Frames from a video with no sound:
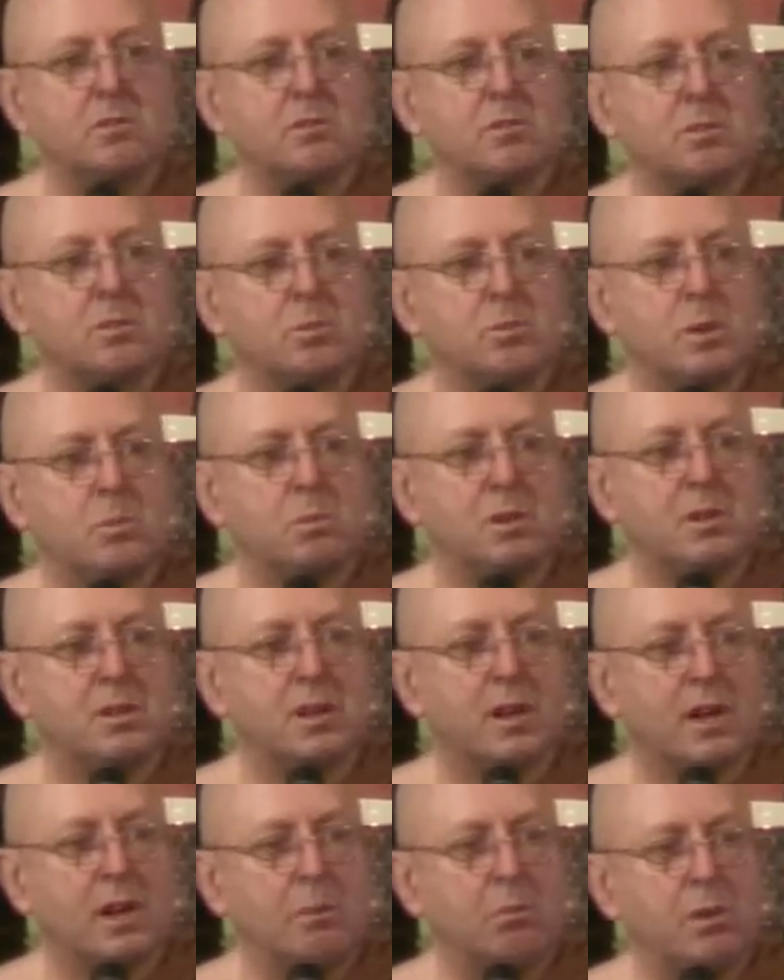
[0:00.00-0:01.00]
when we
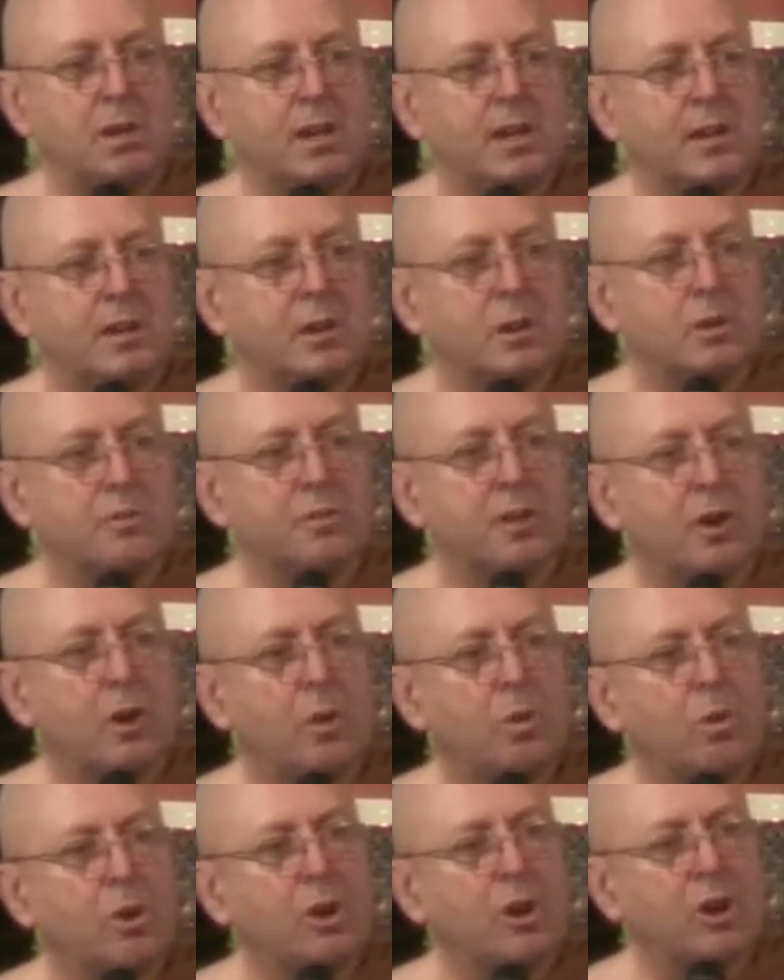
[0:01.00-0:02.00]
die, we let go of the
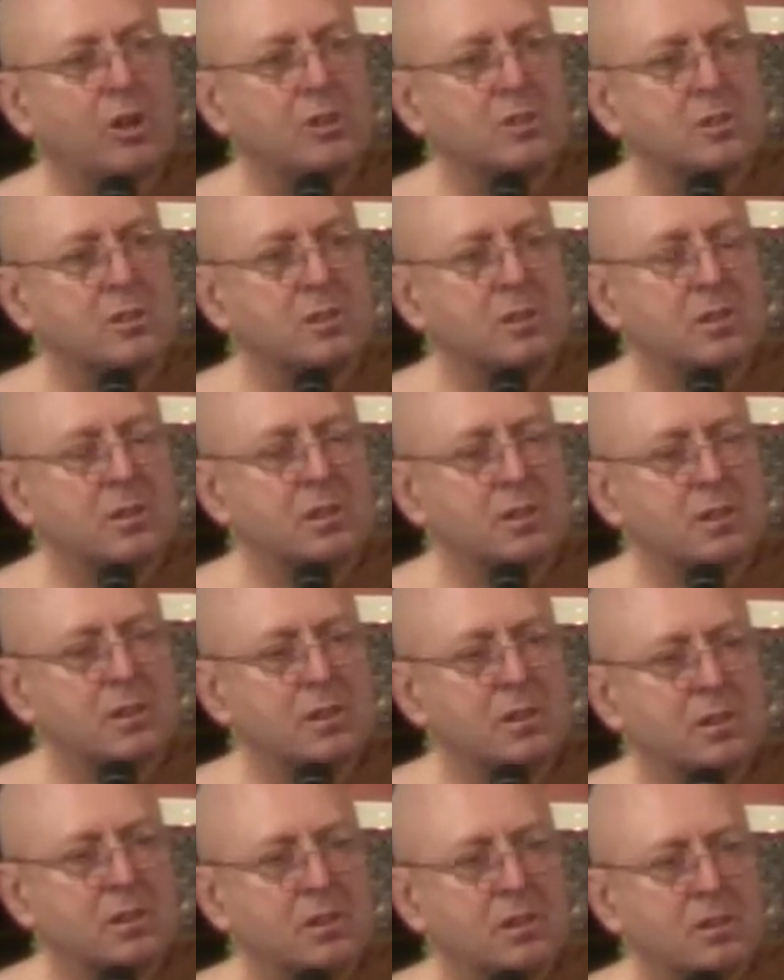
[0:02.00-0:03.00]
whole lot.
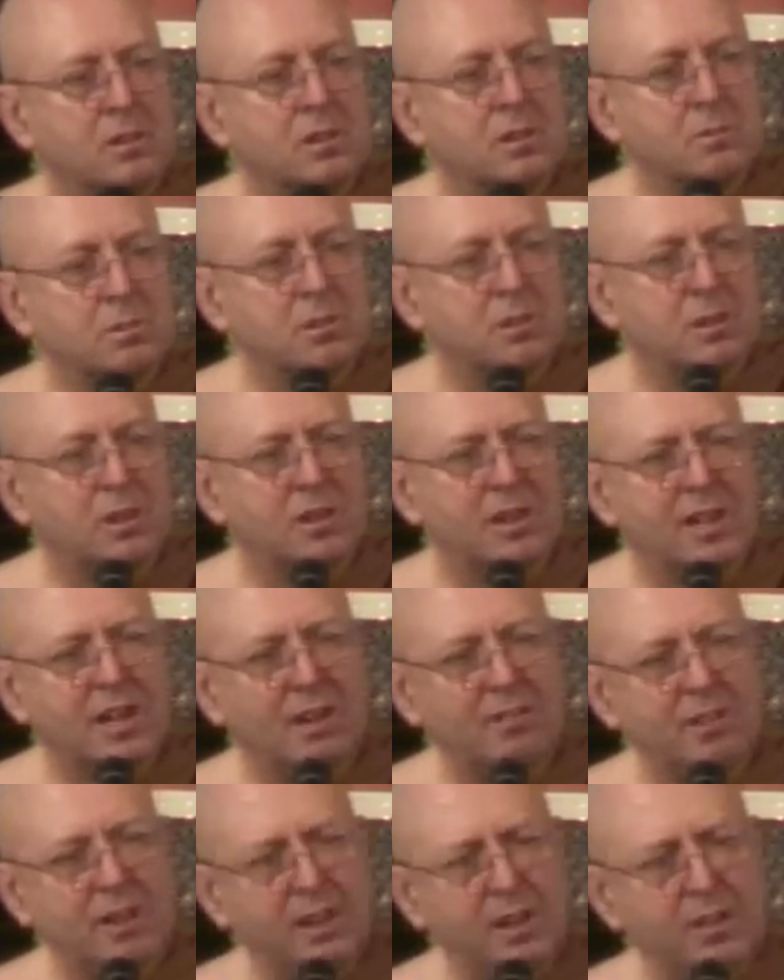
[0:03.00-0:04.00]
We don't
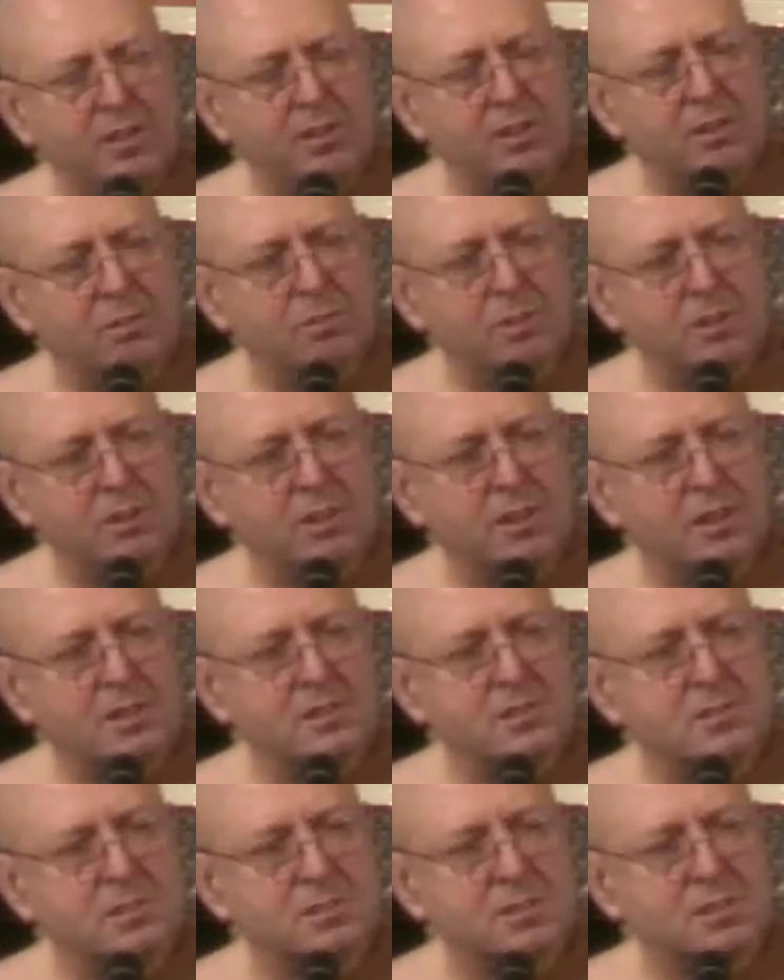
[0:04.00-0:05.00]
carry anything with
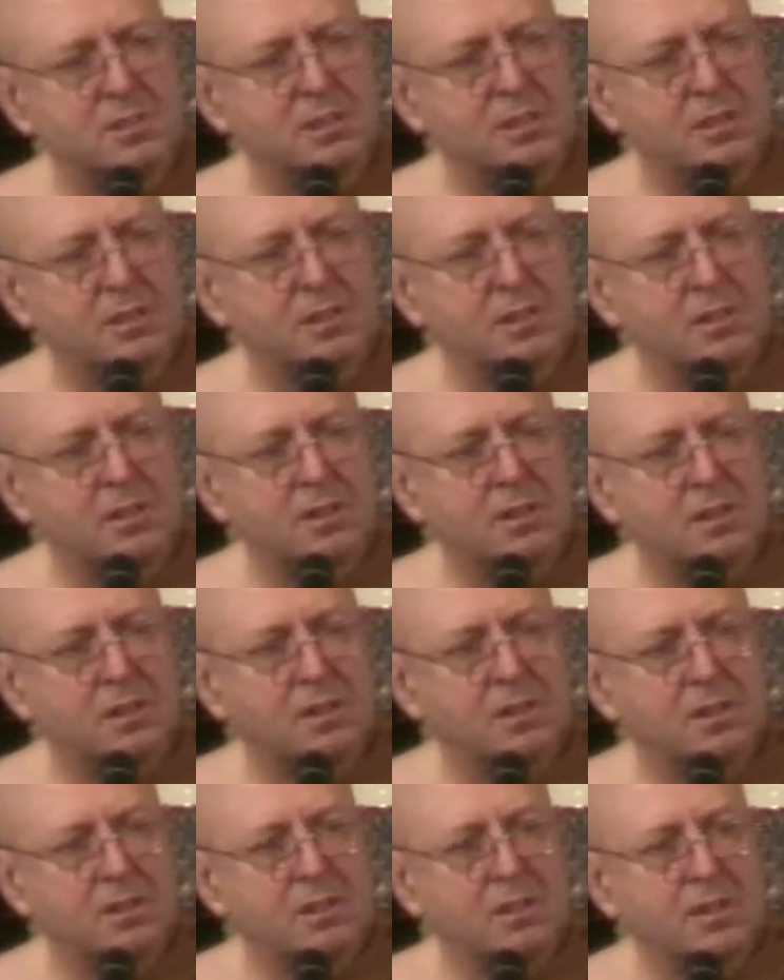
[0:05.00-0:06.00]
us.
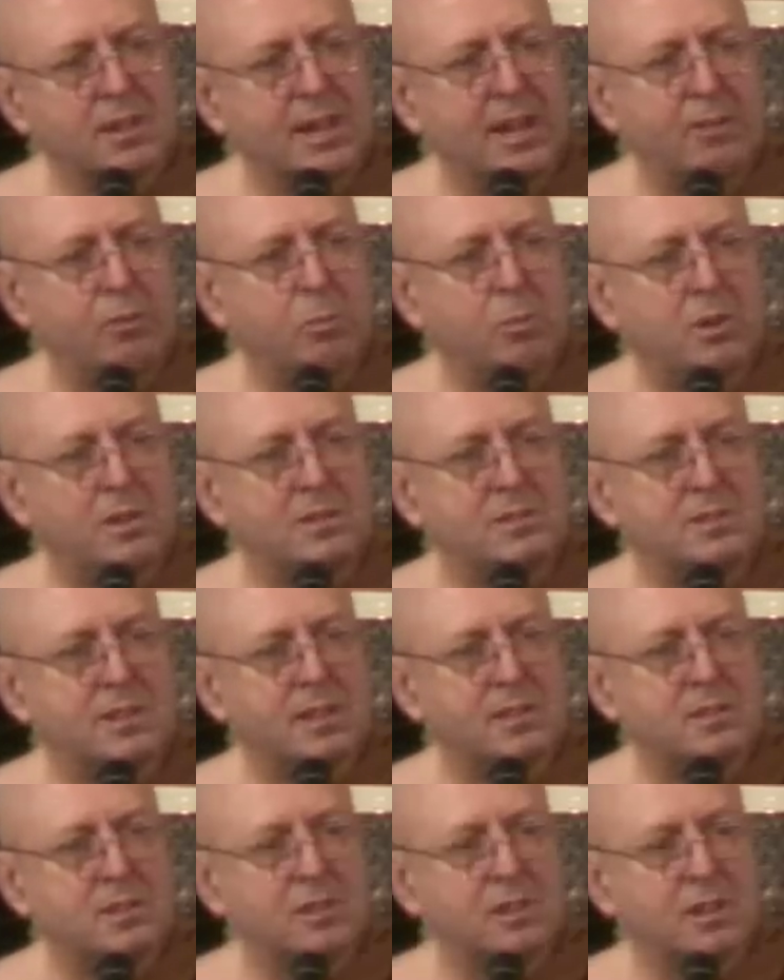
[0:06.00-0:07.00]
Everybody
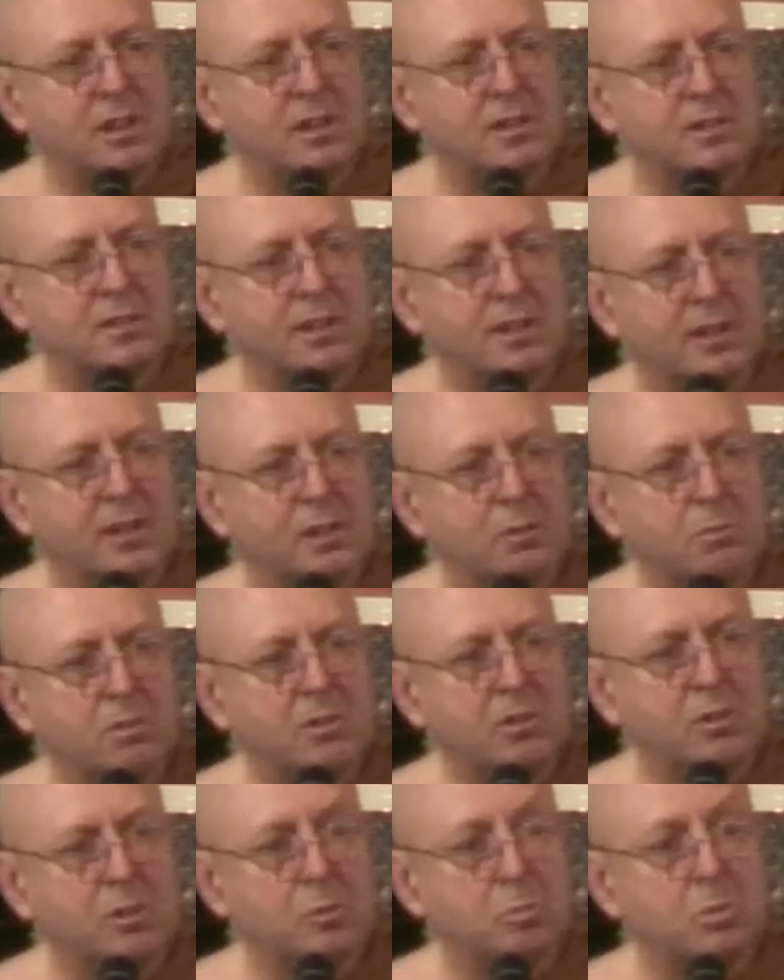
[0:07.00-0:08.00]
says you can't take it
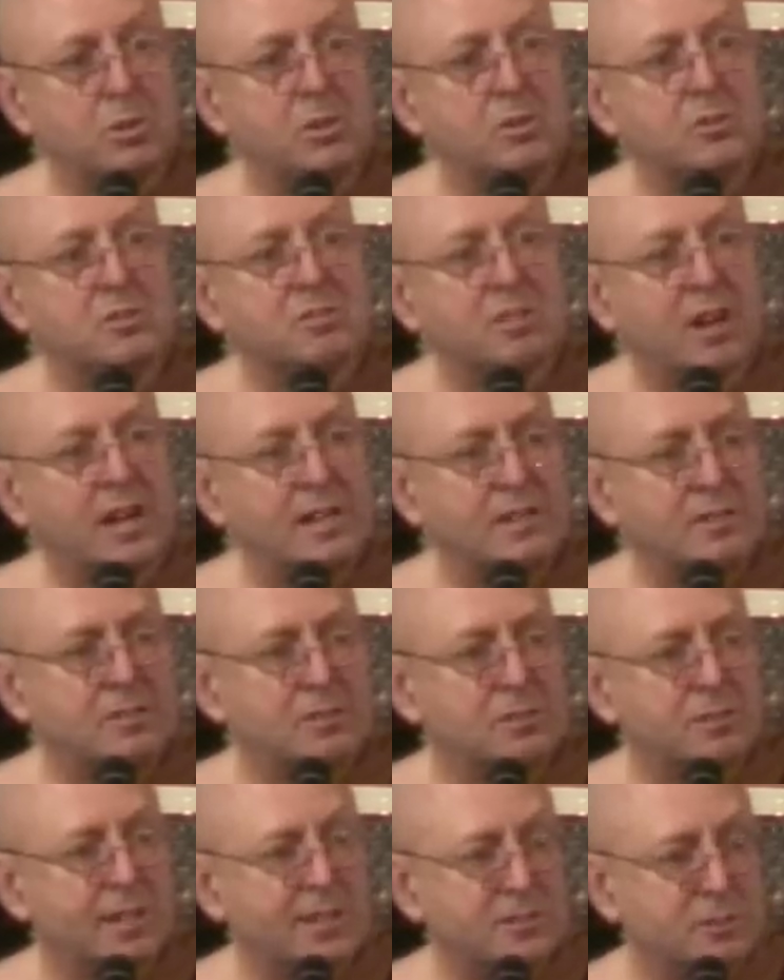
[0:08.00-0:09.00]
with you, but you try
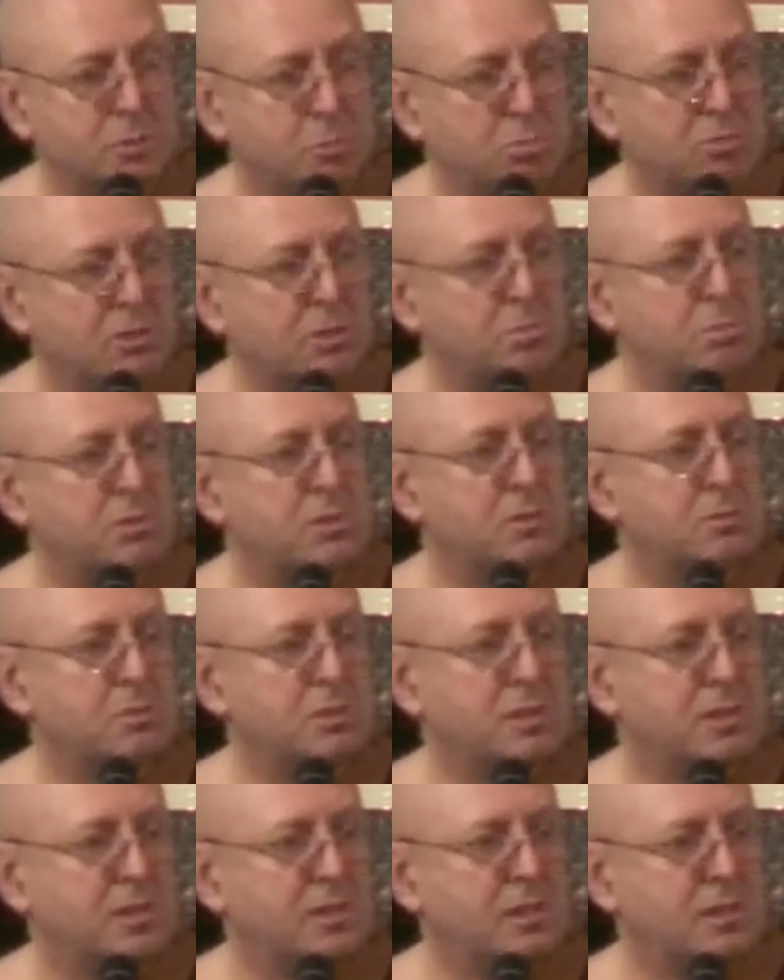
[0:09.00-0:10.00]
to. That's the problem.
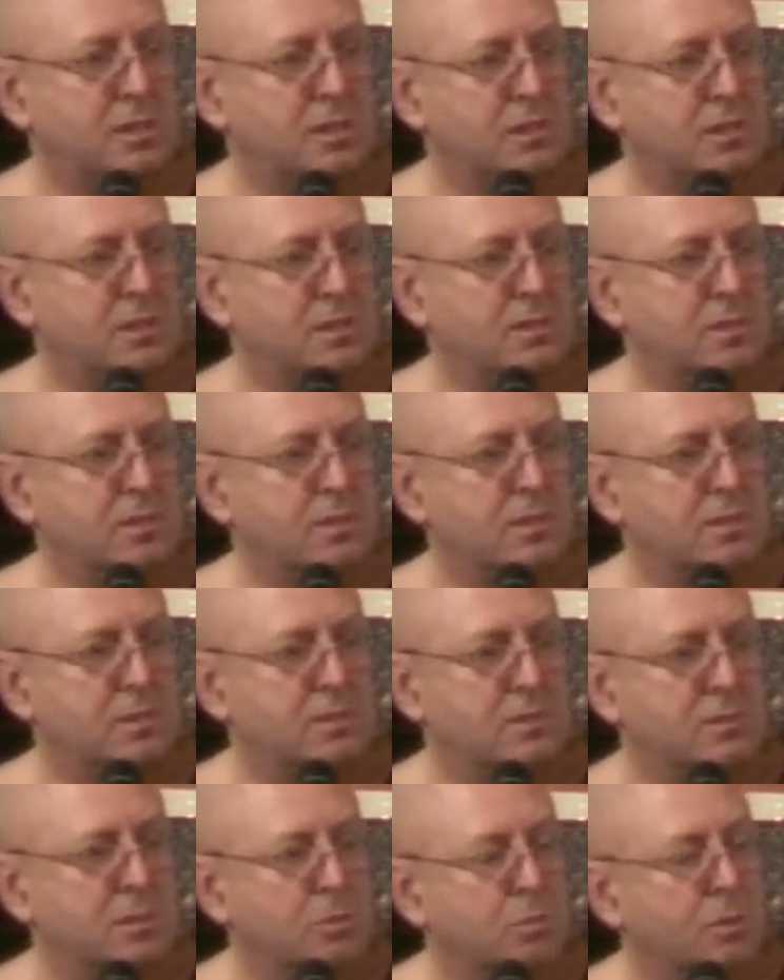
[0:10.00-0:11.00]

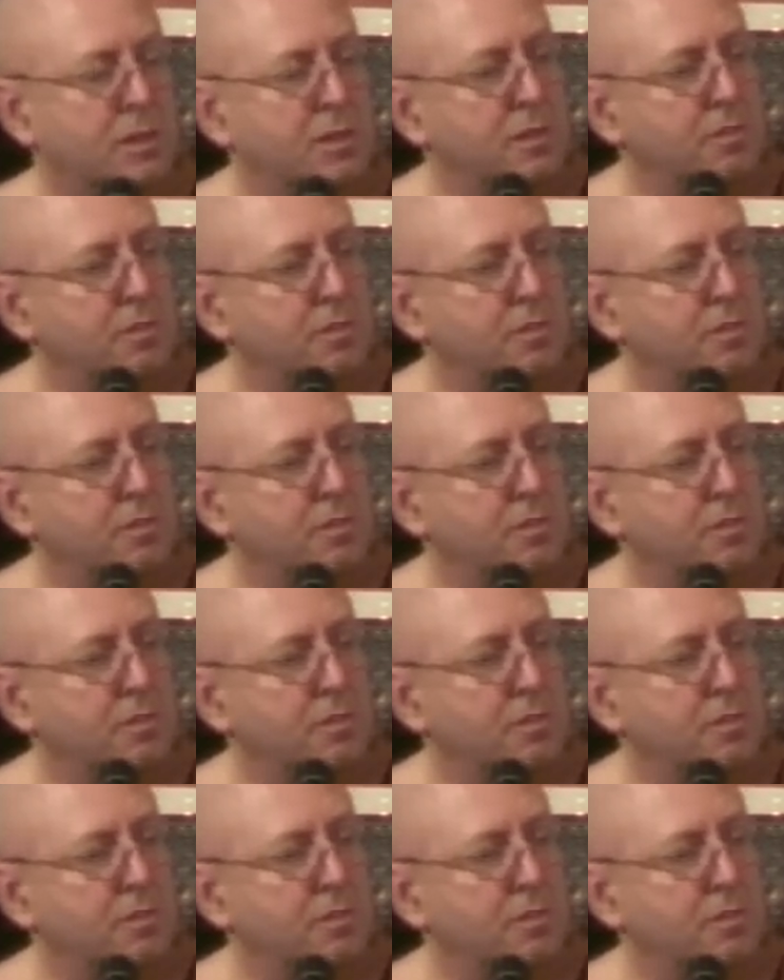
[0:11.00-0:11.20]
So when you've